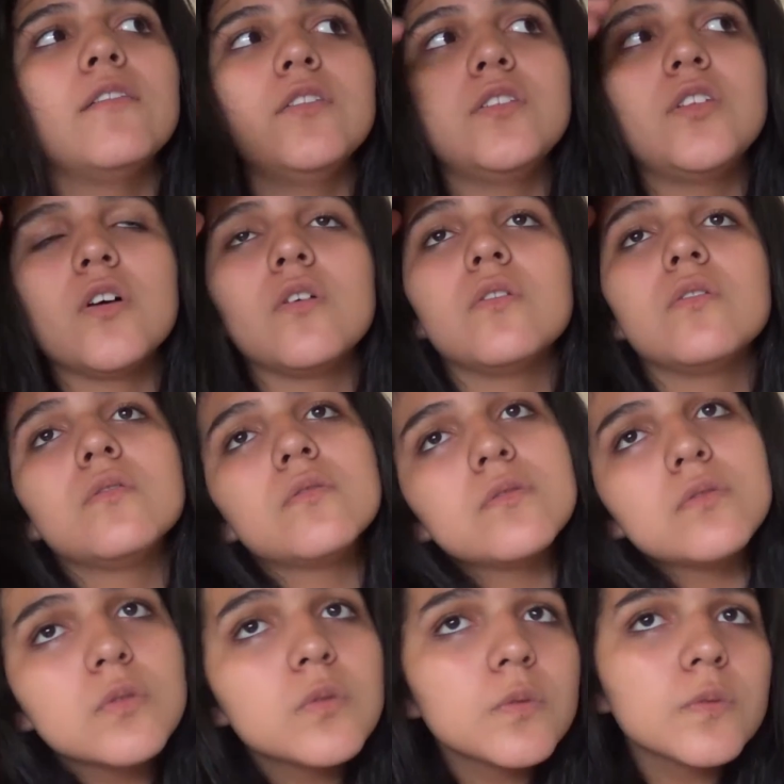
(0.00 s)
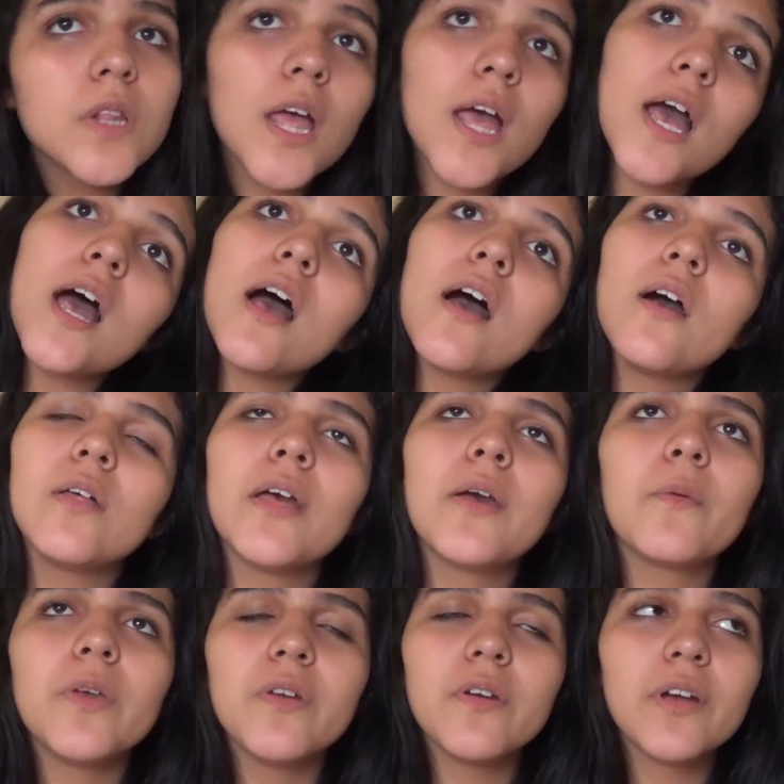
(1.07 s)
Don't,
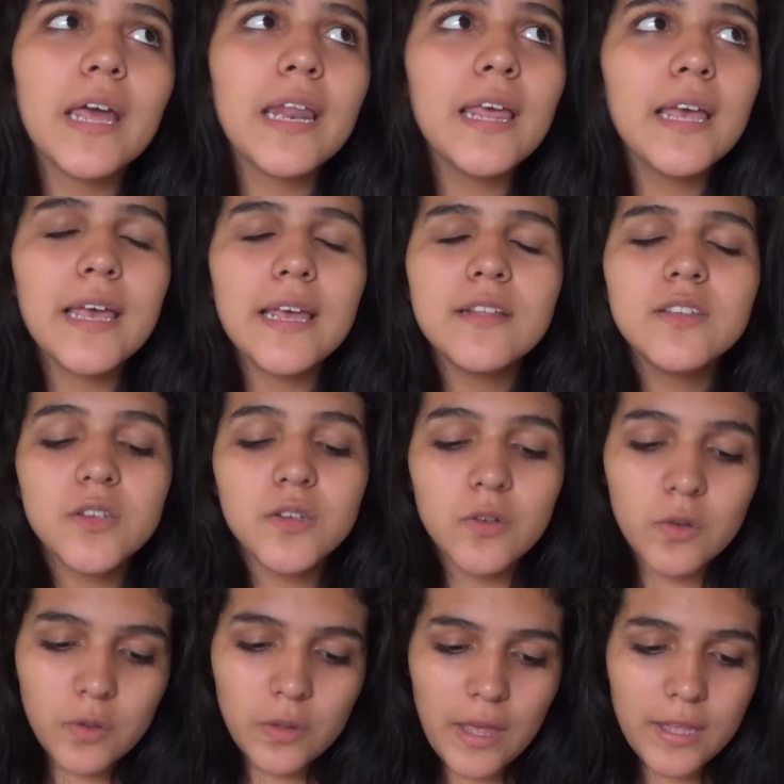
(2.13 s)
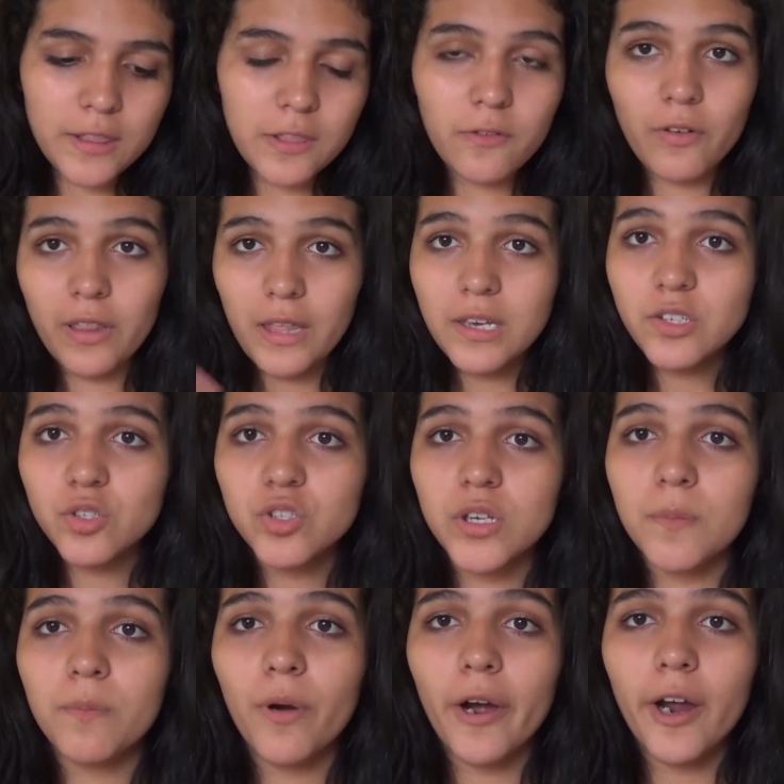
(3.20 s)
like, when you're getting into like the
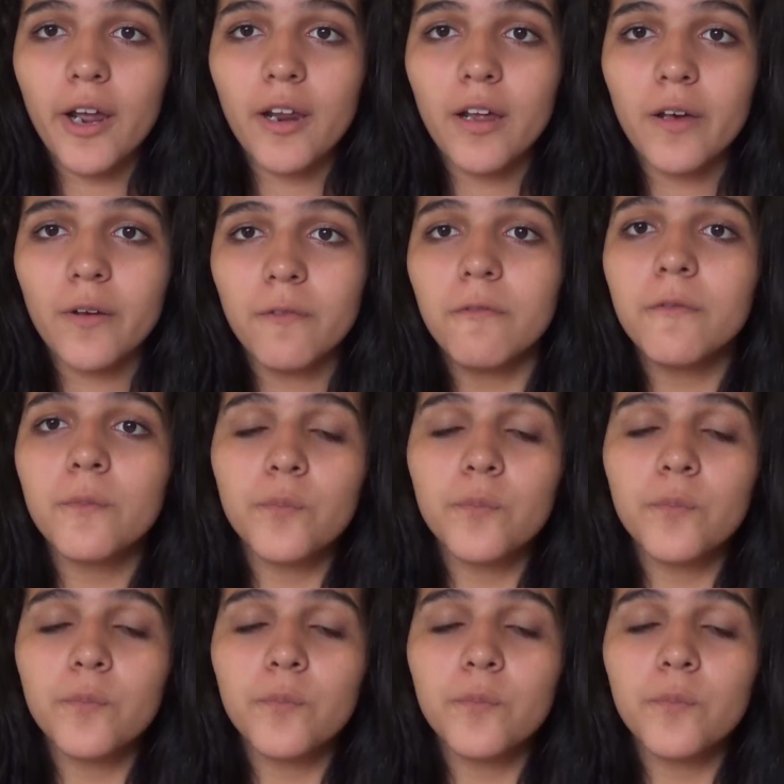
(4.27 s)
relationship part of